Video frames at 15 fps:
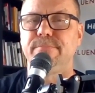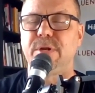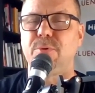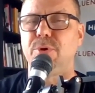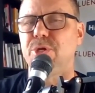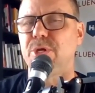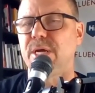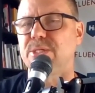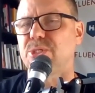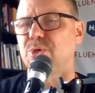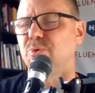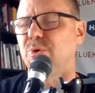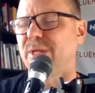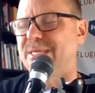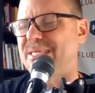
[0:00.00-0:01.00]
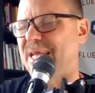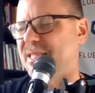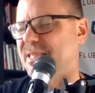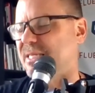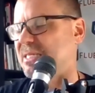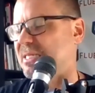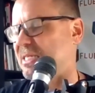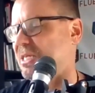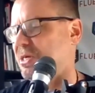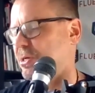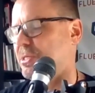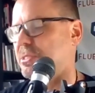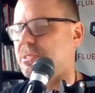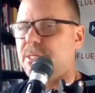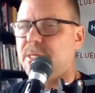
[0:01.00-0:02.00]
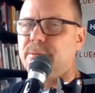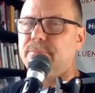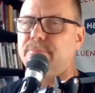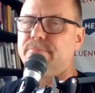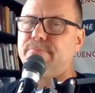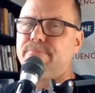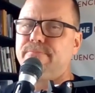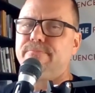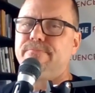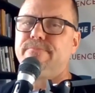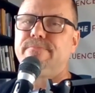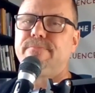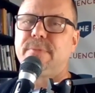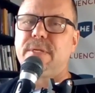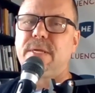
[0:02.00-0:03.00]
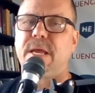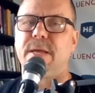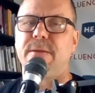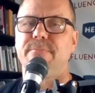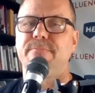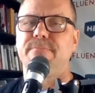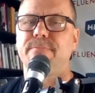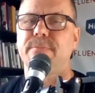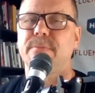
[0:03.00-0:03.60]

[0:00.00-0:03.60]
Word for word: but I want you guys to really take this seriously. Okay.